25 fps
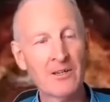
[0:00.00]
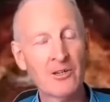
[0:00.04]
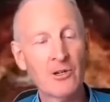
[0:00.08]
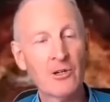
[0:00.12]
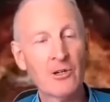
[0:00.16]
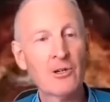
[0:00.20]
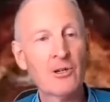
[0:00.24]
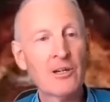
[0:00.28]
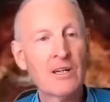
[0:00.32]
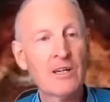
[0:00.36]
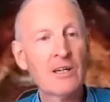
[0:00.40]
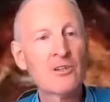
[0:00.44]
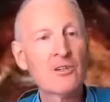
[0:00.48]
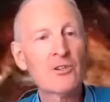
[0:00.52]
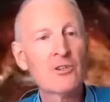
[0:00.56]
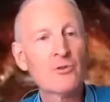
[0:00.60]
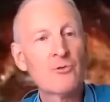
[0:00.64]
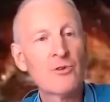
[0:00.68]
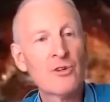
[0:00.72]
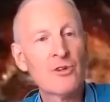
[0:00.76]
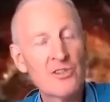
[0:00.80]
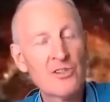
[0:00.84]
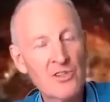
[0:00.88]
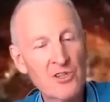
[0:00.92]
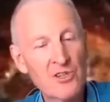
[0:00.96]
you're looking to
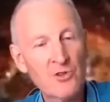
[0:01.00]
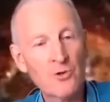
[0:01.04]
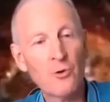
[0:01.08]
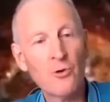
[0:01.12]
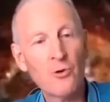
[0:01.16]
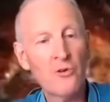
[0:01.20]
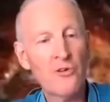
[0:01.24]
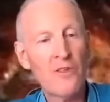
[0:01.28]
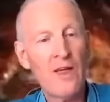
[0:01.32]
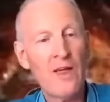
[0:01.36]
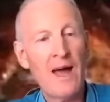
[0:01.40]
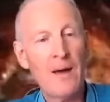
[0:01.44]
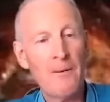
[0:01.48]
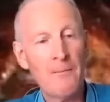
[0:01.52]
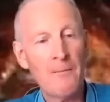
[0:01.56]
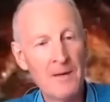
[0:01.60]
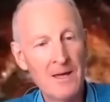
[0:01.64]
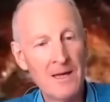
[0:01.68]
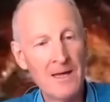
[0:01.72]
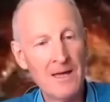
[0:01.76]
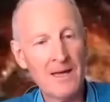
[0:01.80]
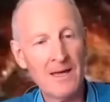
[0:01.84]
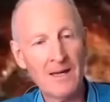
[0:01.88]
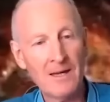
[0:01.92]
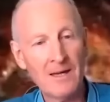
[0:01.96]
restore that
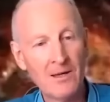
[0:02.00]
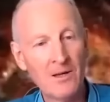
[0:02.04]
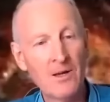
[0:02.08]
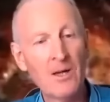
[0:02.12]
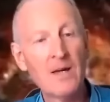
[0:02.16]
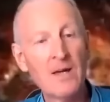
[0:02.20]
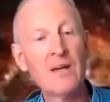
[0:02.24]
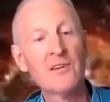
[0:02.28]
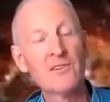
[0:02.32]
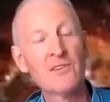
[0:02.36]
being